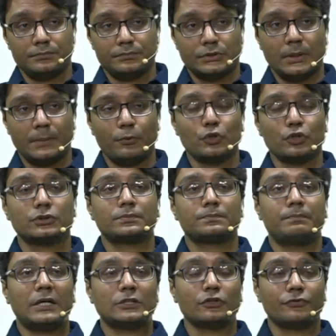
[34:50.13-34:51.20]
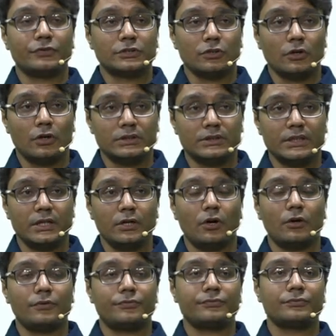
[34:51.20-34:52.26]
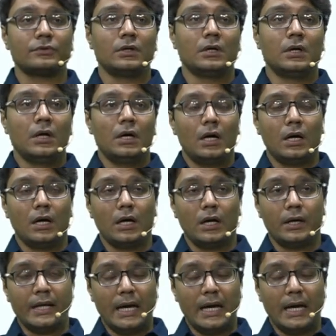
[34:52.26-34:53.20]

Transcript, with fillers: suppose pathophysiology of